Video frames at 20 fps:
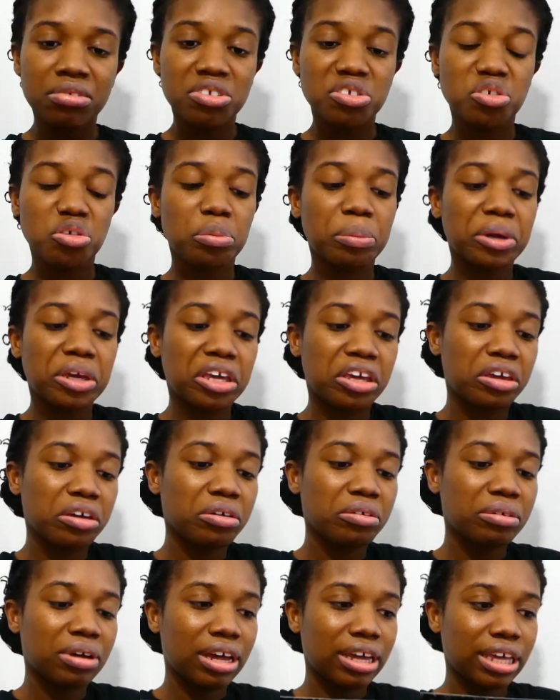Super
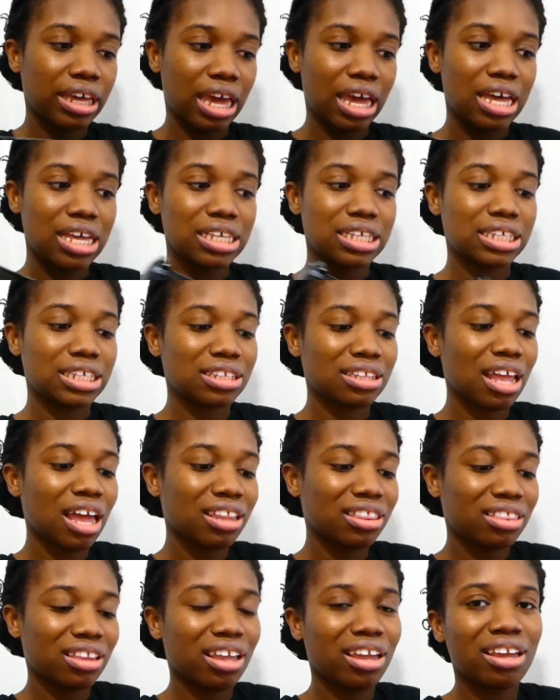cute, I guess.
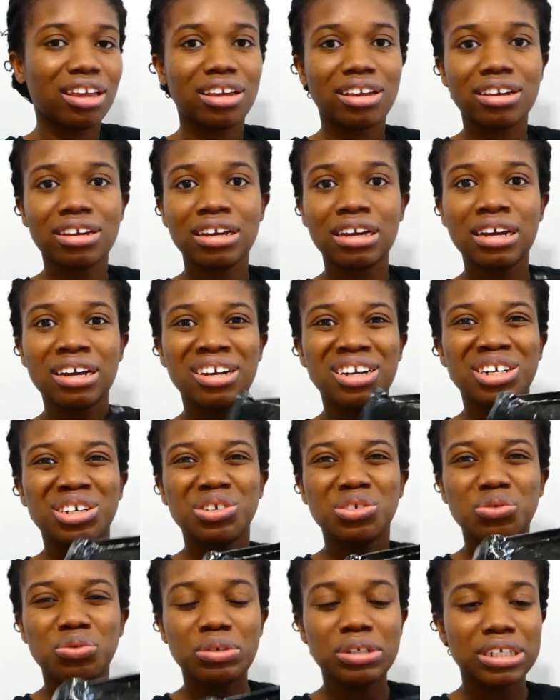Nothing
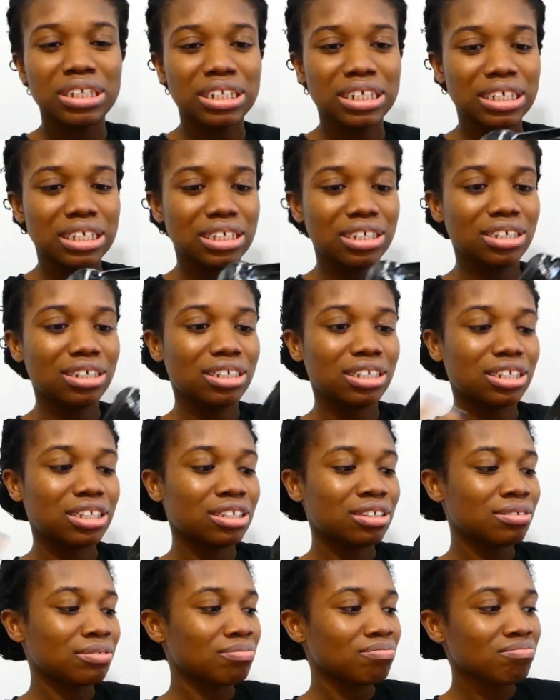really
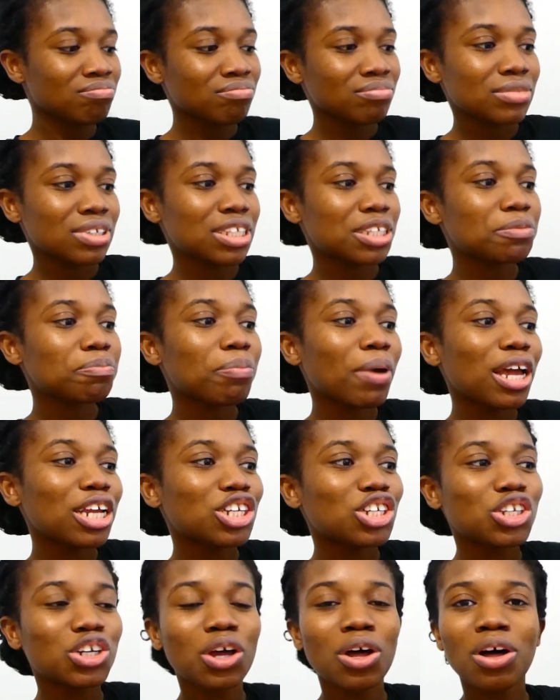
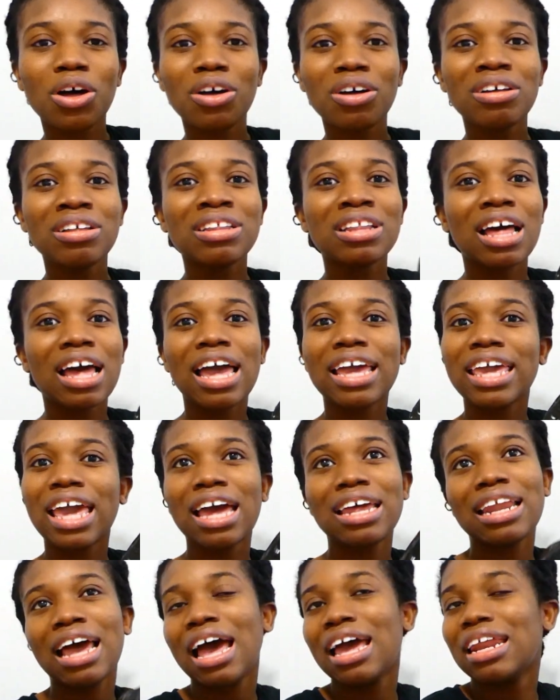special.
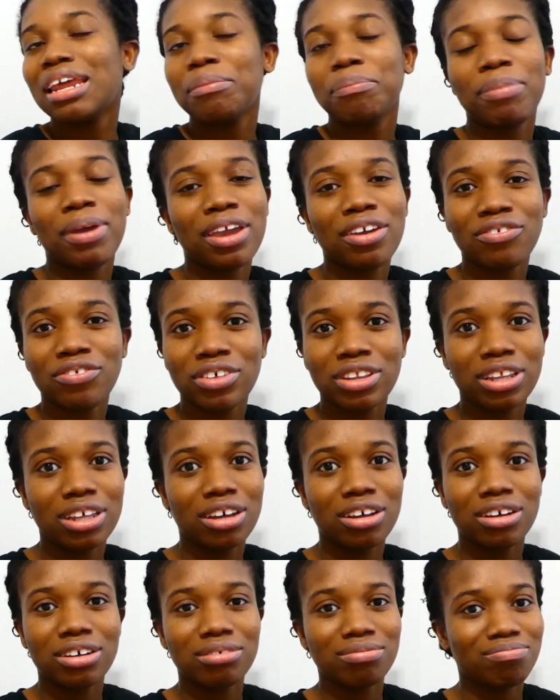Again, I didn't pay for
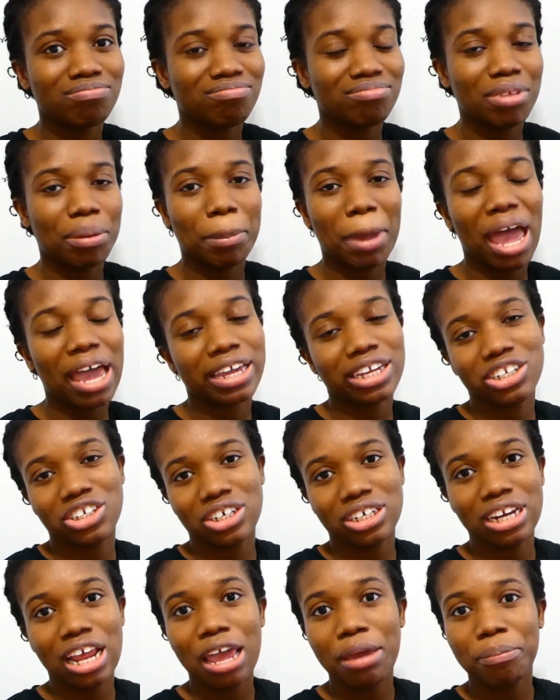the
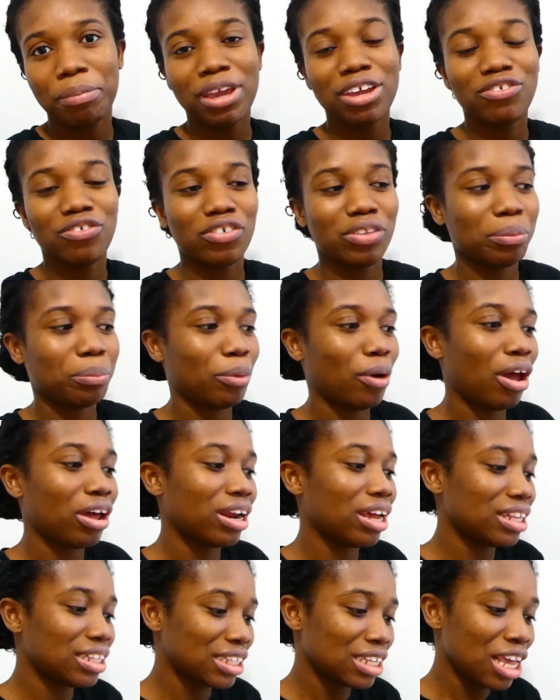packaging. I paid for the
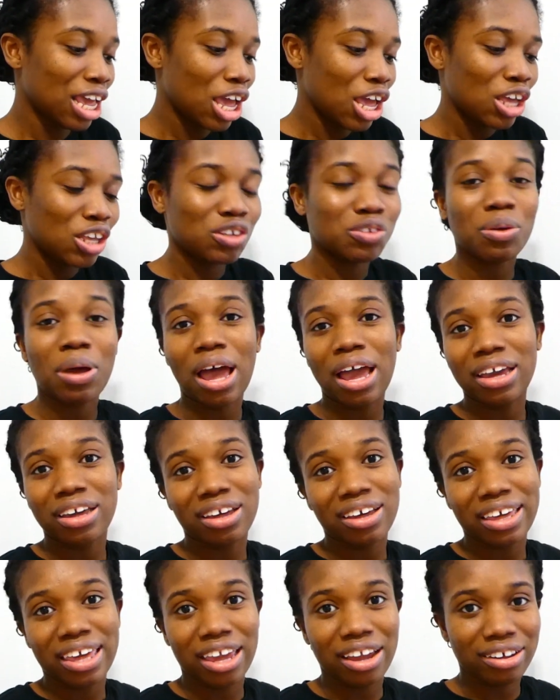product, so I
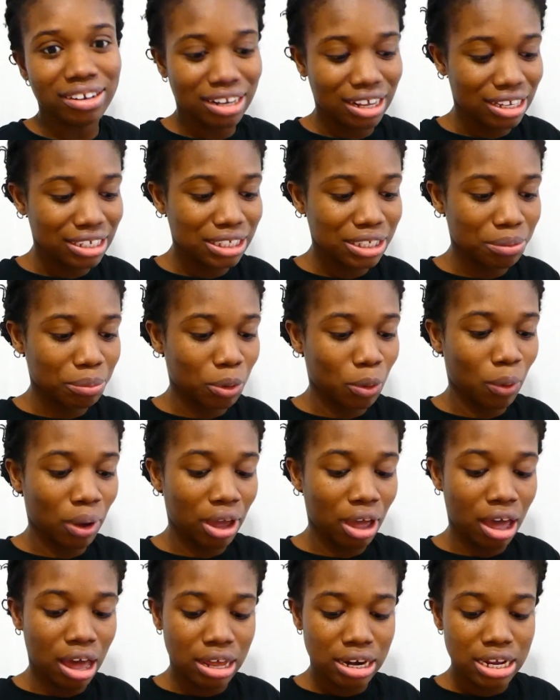could care less, to be
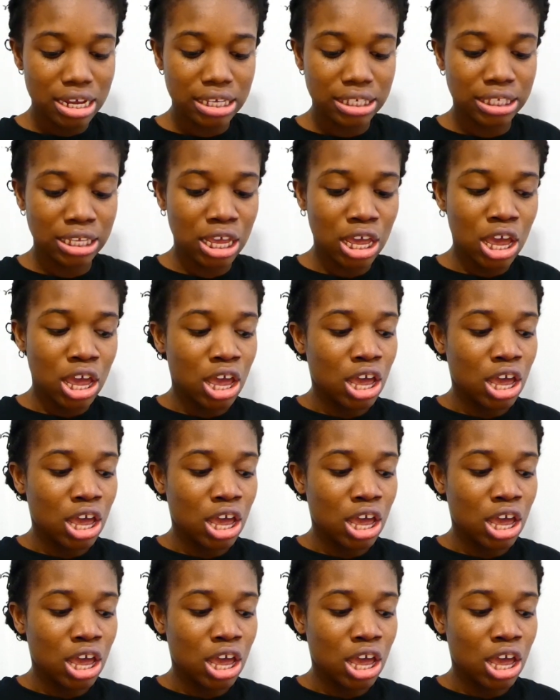quite honest.